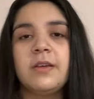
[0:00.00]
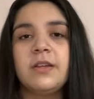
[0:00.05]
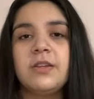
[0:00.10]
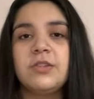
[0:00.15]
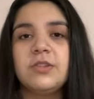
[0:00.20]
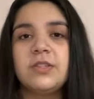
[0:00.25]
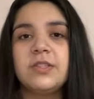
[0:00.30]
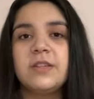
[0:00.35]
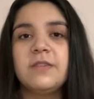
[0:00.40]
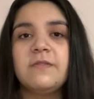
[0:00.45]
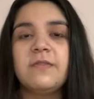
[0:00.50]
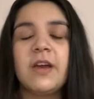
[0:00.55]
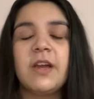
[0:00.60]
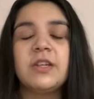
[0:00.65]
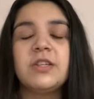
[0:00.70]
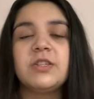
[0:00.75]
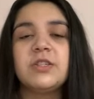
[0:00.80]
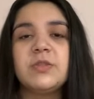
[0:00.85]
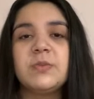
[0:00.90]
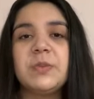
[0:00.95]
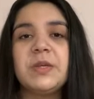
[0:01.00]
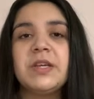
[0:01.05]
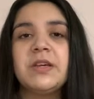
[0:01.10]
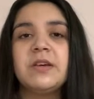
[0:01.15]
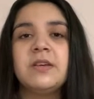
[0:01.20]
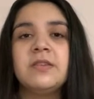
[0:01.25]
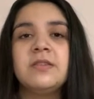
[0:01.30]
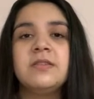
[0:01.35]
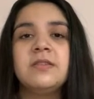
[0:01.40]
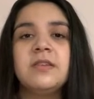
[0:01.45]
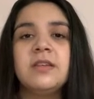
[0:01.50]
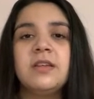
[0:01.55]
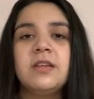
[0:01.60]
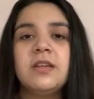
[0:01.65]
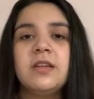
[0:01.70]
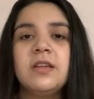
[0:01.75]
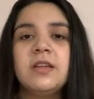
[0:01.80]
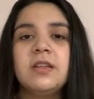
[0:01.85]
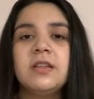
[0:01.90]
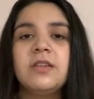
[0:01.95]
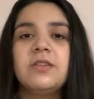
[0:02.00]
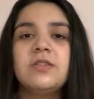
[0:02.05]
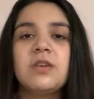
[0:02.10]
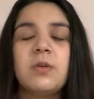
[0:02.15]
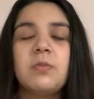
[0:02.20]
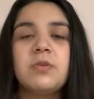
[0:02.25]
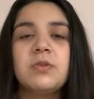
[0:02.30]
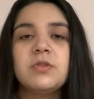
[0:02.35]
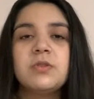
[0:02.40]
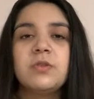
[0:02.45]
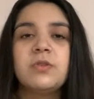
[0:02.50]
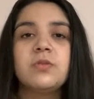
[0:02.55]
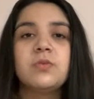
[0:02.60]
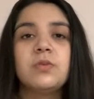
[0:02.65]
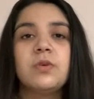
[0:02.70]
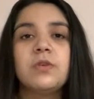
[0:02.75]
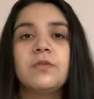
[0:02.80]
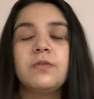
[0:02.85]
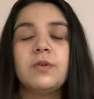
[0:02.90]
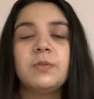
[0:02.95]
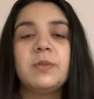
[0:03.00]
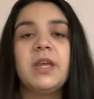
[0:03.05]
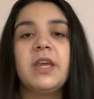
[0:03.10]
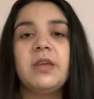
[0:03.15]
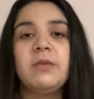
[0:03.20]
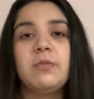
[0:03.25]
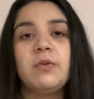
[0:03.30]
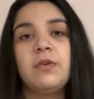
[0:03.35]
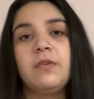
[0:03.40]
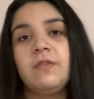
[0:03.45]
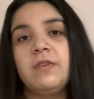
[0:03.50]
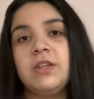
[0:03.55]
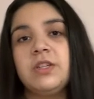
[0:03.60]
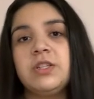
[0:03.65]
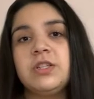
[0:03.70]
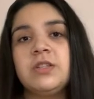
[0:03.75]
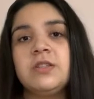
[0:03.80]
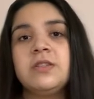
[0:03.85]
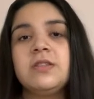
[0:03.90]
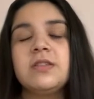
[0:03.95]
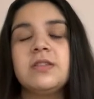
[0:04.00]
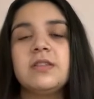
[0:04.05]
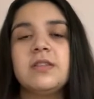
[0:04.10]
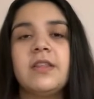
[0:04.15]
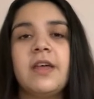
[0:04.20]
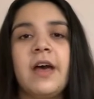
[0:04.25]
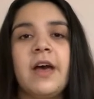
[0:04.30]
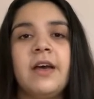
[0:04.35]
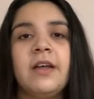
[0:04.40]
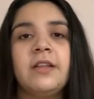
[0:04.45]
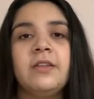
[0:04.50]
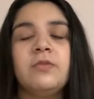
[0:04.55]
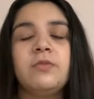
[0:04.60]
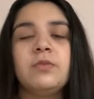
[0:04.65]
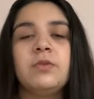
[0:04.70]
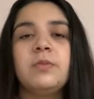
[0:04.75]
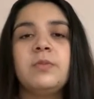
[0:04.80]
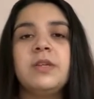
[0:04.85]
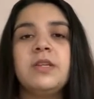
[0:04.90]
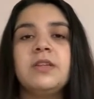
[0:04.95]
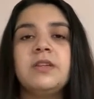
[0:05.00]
interesting fact just because the top results were from the 8 motivations that Alan Rubin